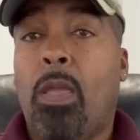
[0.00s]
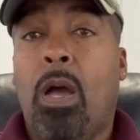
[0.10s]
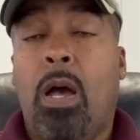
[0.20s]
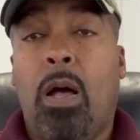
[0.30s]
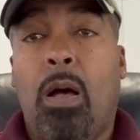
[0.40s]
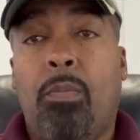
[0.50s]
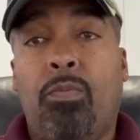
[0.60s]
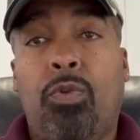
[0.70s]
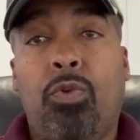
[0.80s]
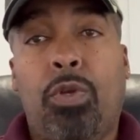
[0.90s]

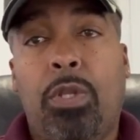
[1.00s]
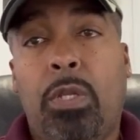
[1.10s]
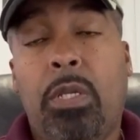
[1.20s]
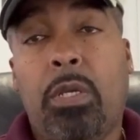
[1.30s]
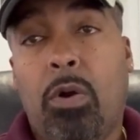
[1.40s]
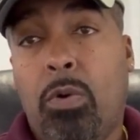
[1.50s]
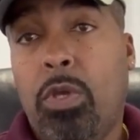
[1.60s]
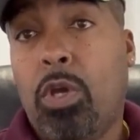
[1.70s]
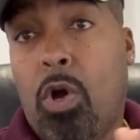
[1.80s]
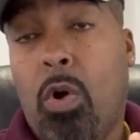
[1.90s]
You
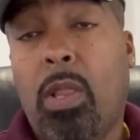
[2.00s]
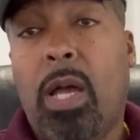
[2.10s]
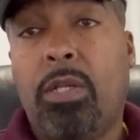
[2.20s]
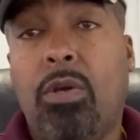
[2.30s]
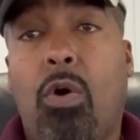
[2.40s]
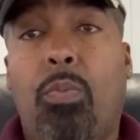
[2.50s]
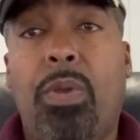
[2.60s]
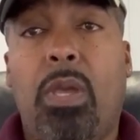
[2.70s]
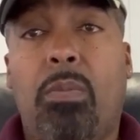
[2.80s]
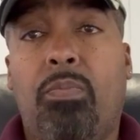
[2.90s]
could go online to
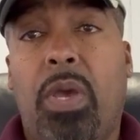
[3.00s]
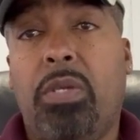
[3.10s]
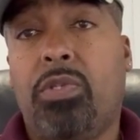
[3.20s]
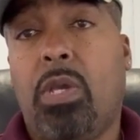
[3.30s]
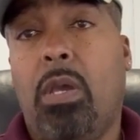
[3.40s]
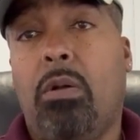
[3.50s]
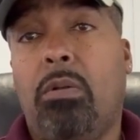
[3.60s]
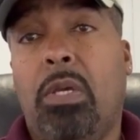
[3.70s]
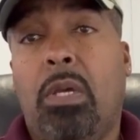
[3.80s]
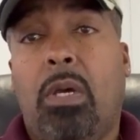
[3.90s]
OPM Pay
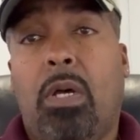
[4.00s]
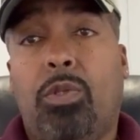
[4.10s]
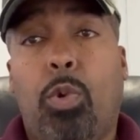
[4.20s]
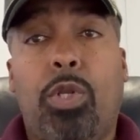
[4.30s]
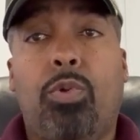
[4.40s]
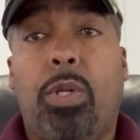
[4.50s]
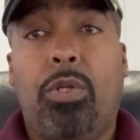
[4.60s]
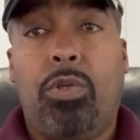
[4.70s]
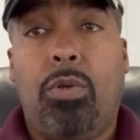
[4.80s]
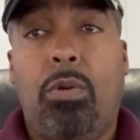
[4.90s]
Scale
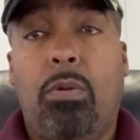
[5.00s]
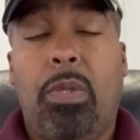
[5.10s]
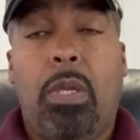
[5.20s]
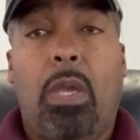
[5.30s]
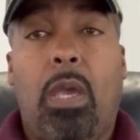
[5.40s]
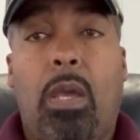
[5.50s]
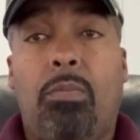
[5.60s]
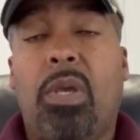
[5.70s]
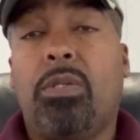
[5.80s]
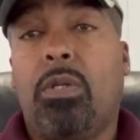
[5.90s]
2022, and
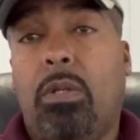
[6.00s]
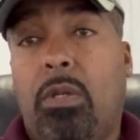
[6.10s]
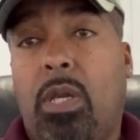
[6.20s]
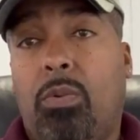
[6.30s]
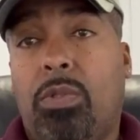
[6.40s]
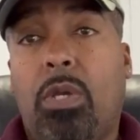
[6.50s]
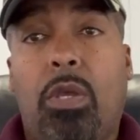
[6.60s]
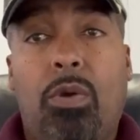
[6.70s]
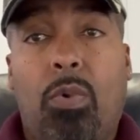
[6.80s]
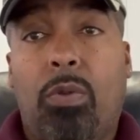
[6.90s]
basically it will tell
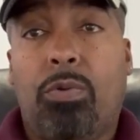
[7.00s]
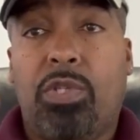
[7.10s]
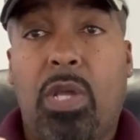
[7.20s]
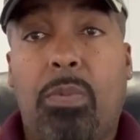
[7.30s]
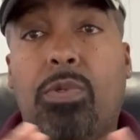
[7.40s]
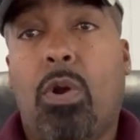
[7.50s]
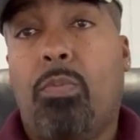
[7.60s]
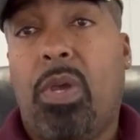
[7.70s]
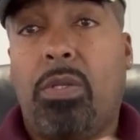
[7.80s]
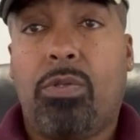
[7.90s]
you what those steps are
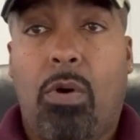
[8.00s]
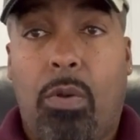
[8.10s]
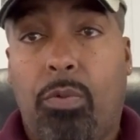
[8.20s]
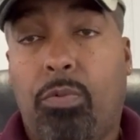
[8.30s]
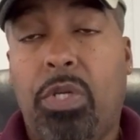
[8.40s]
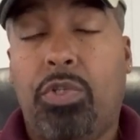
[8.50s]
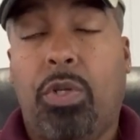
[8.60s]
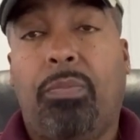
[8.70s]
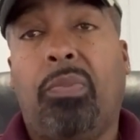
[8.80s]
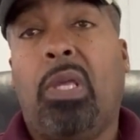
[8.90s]
based on the region.